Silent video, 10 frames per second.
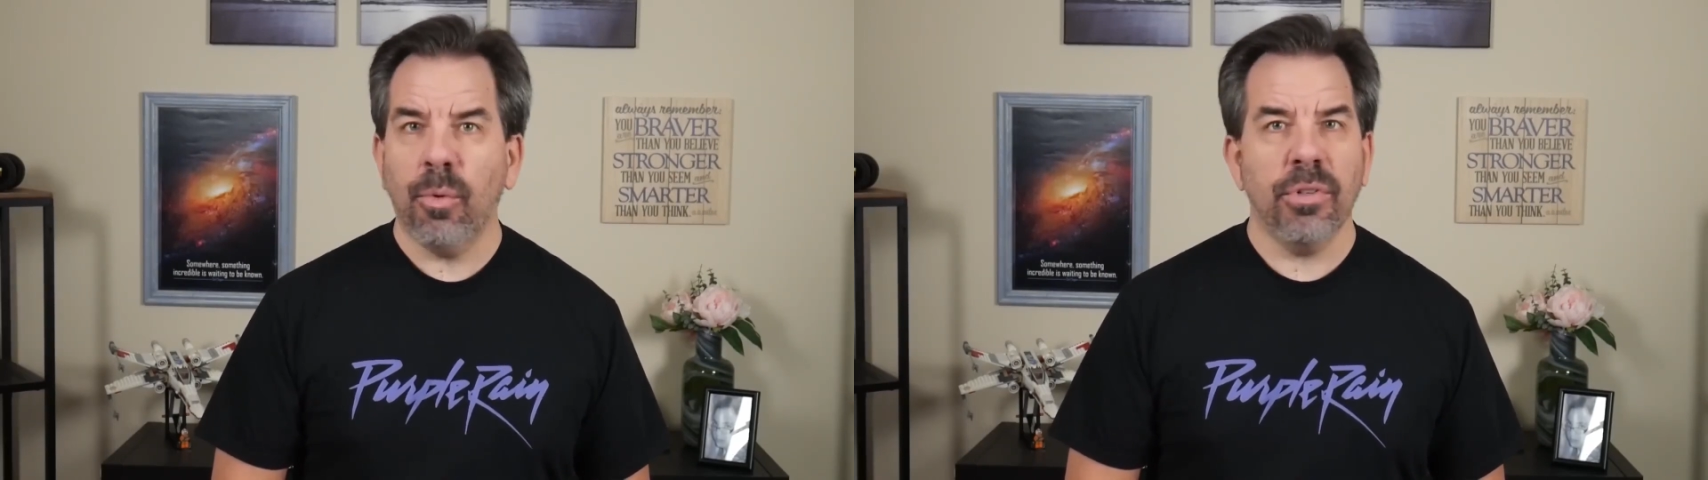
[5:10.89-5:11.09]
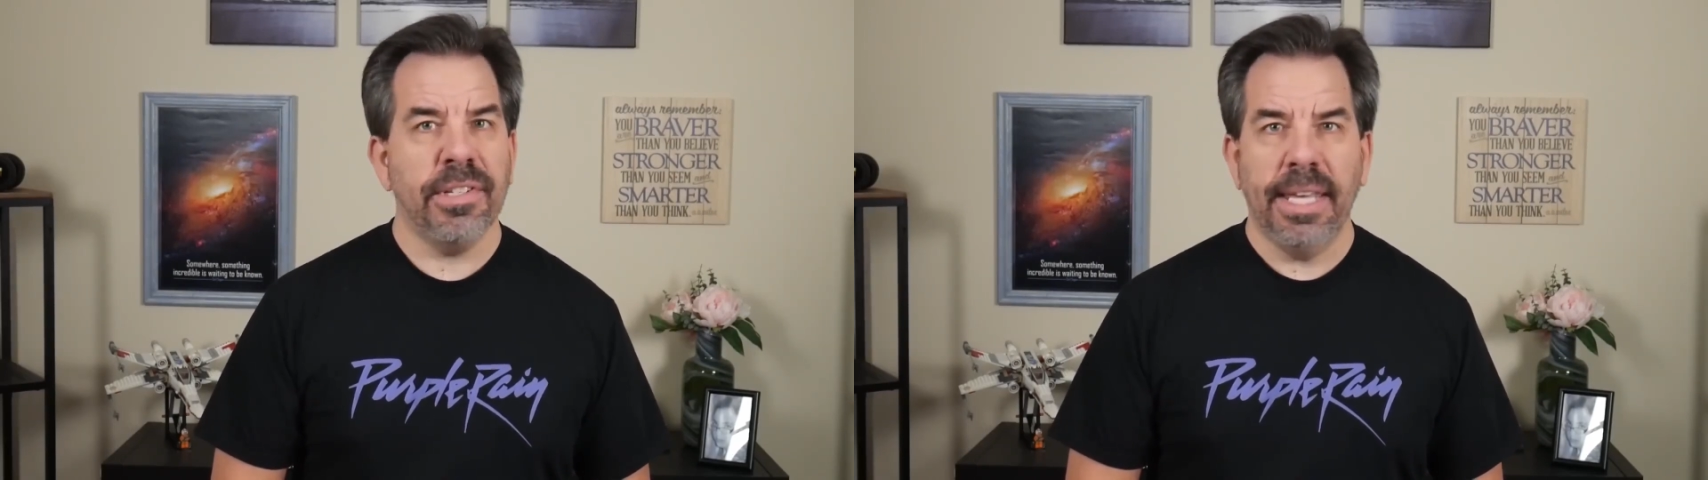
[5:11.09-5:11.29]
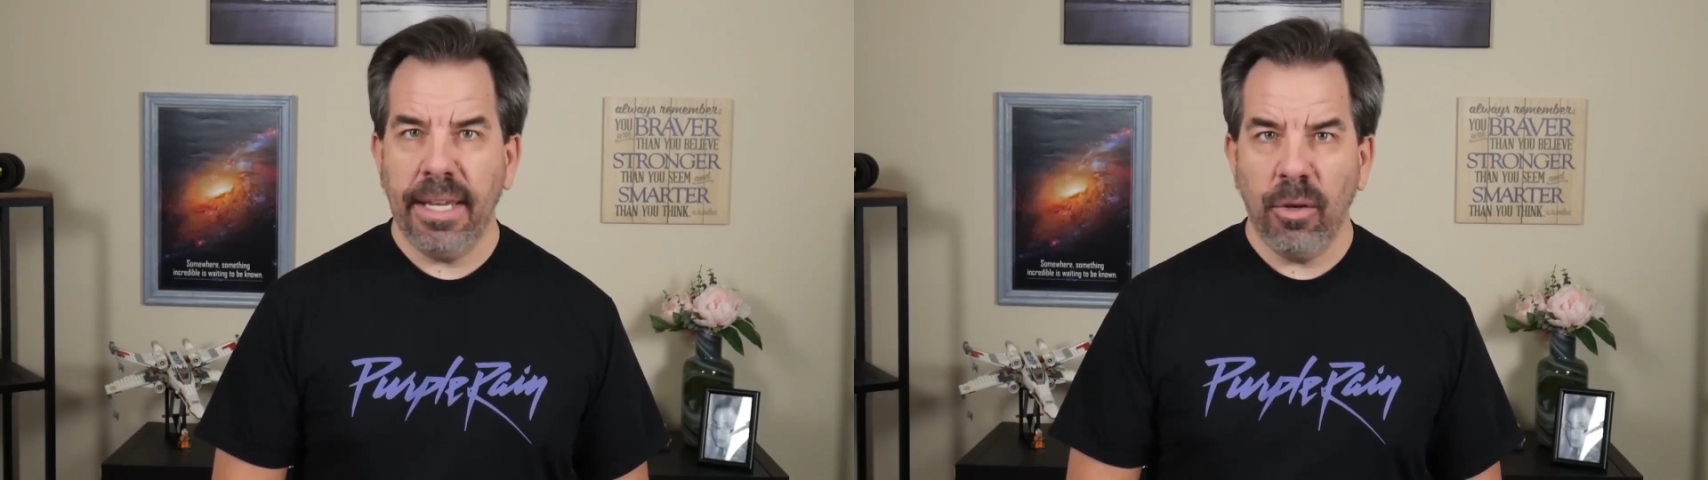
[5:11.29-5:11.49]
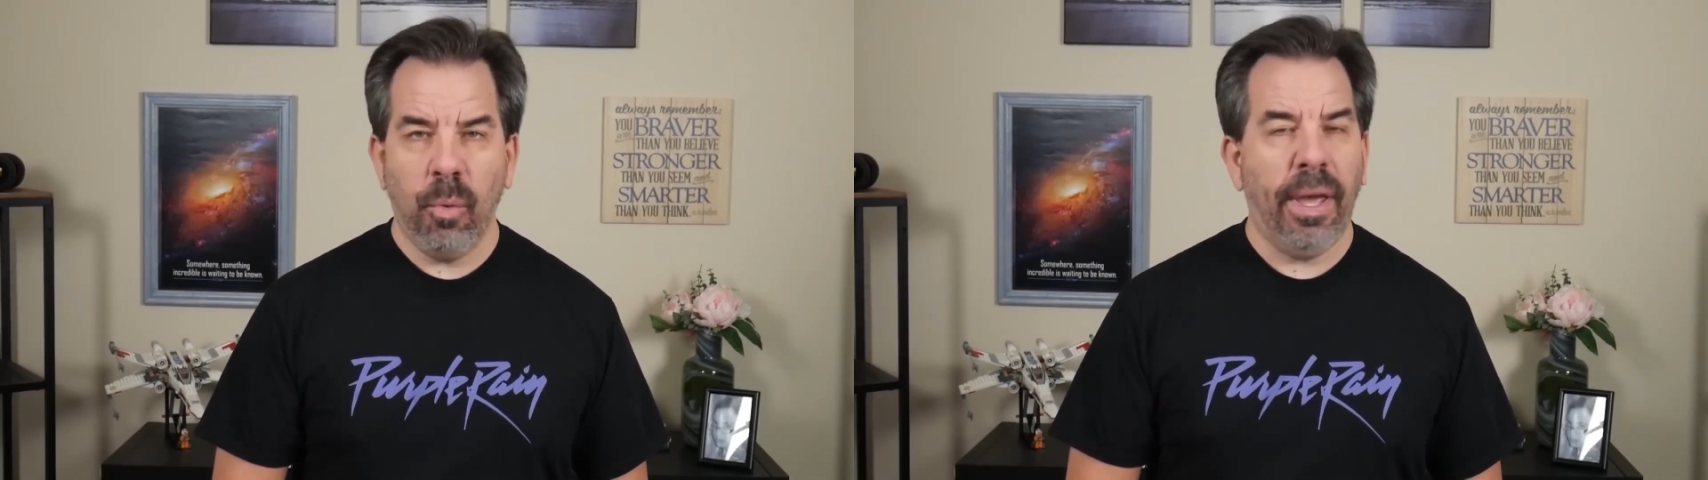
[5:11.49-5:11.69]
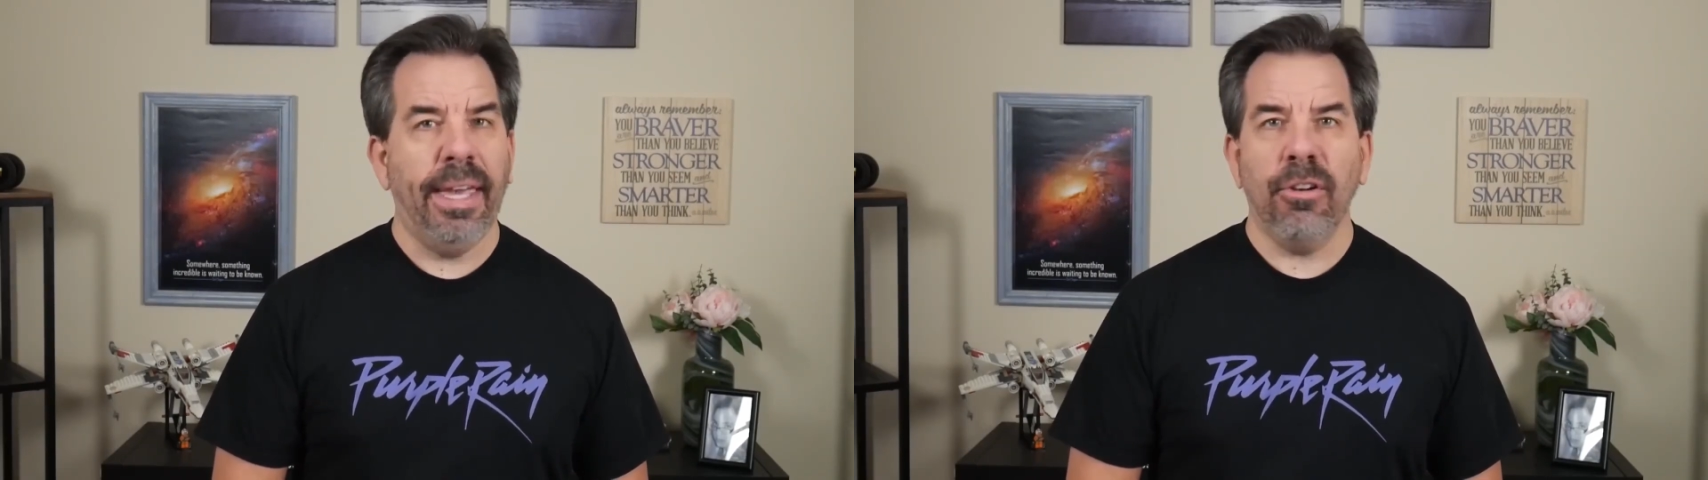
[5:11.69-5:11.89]
or take it
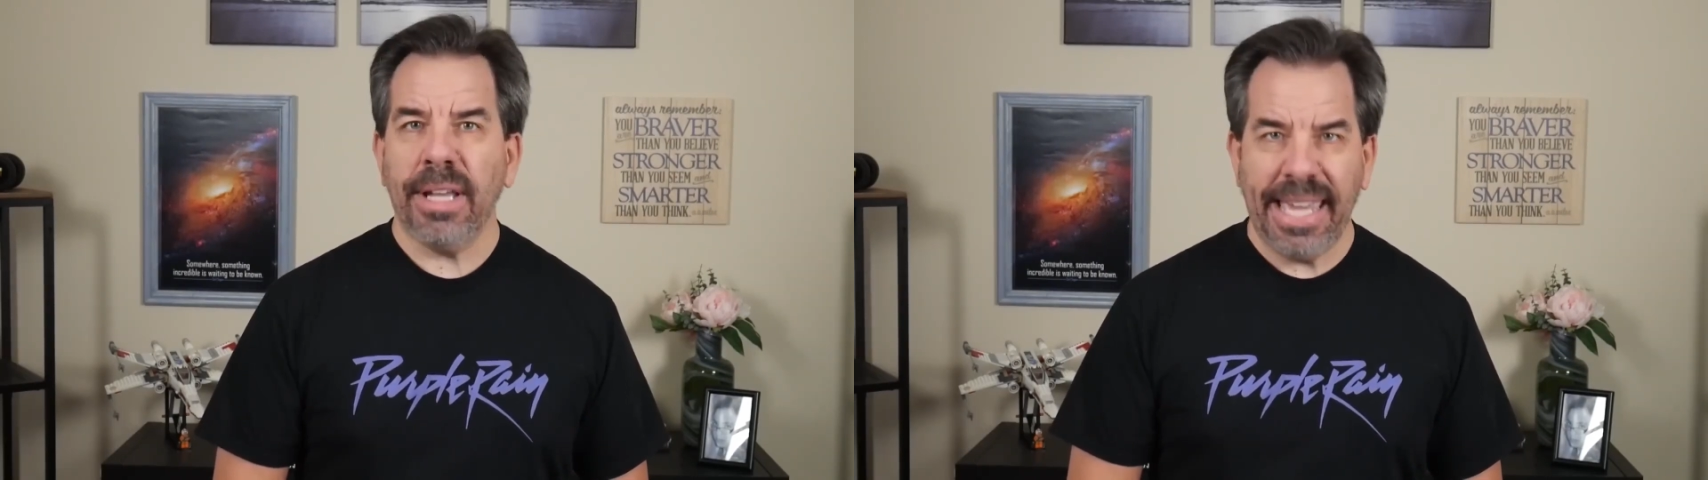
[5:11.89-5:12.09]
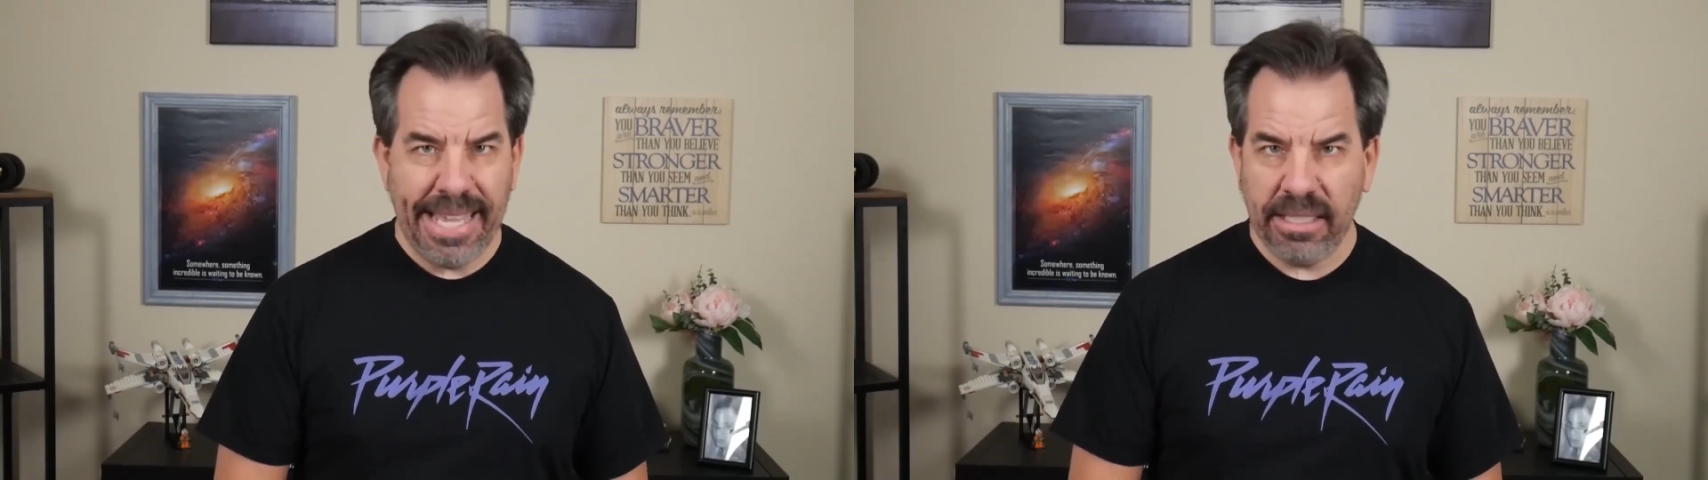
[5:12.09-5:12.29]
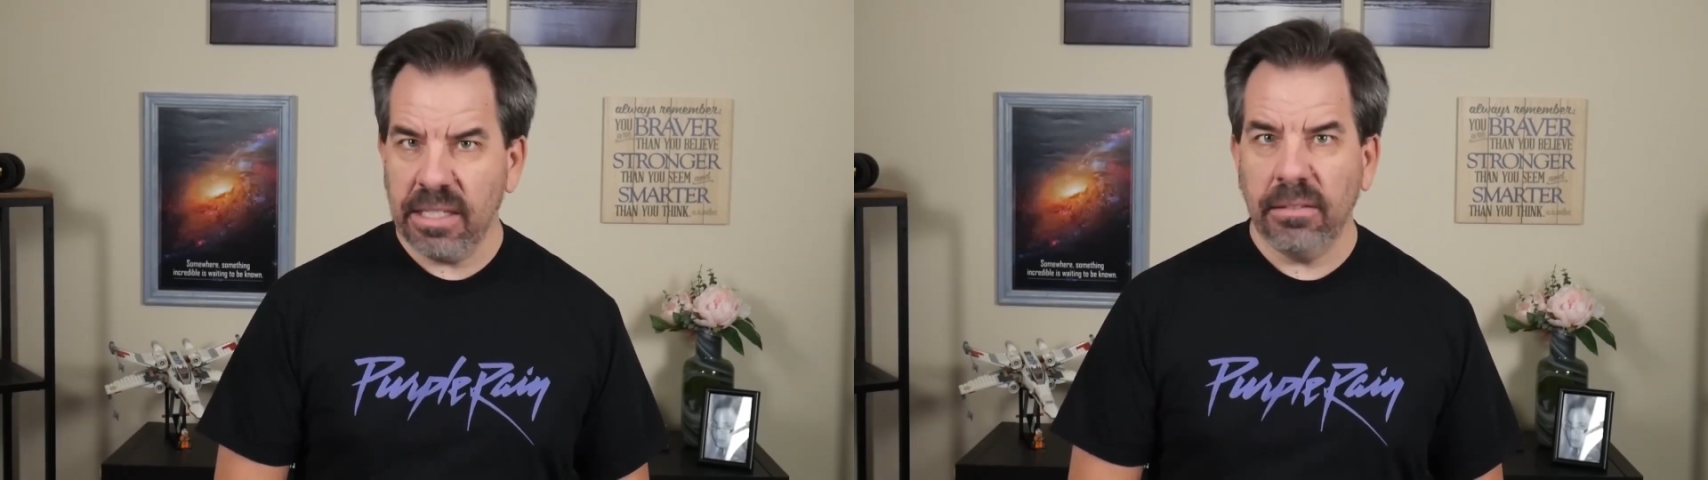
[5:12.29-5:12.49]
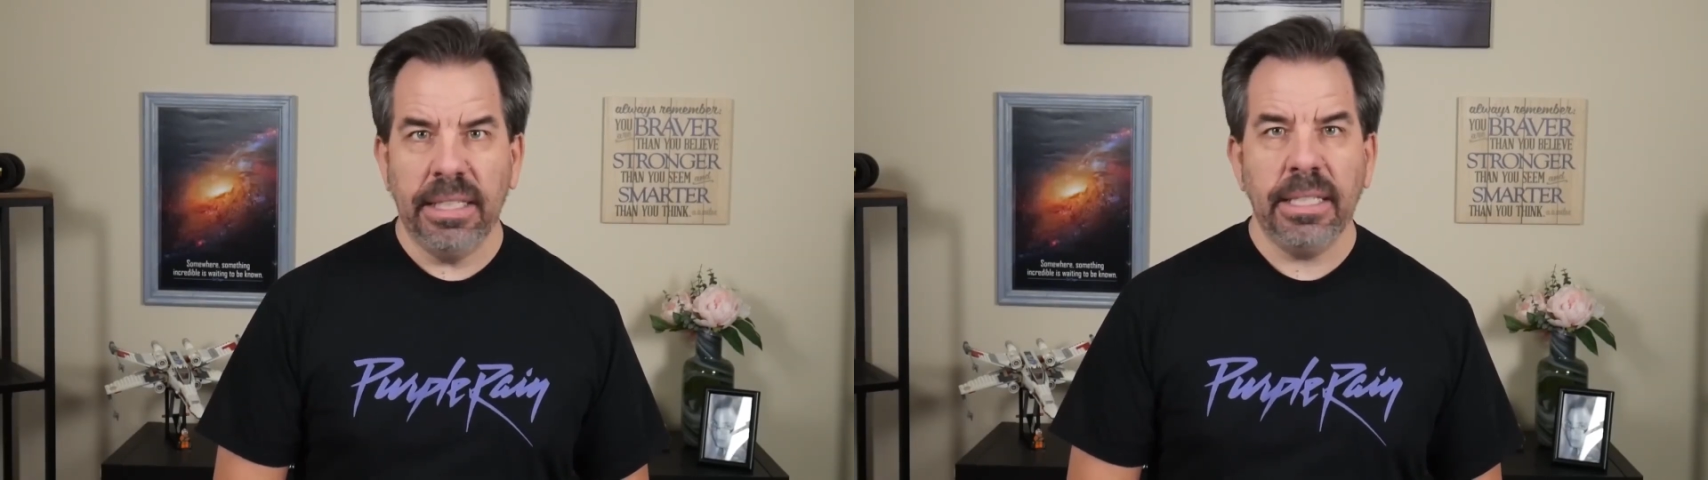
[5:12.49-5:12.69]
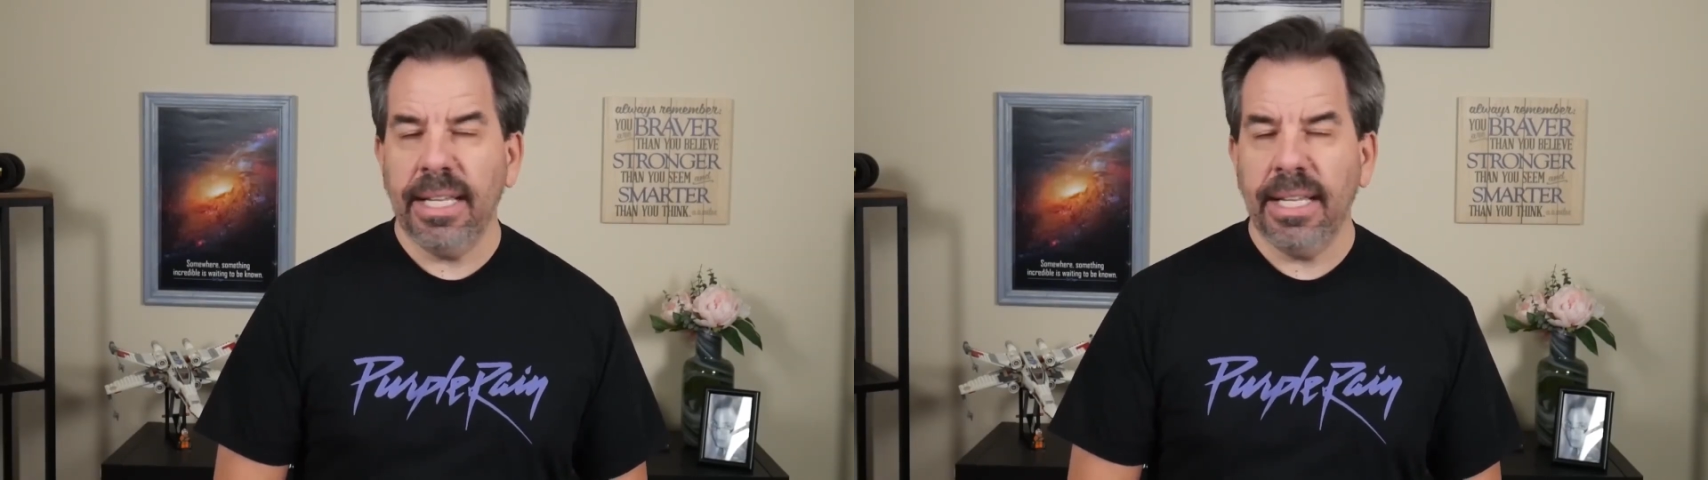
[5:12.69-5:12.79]
away or cancel it.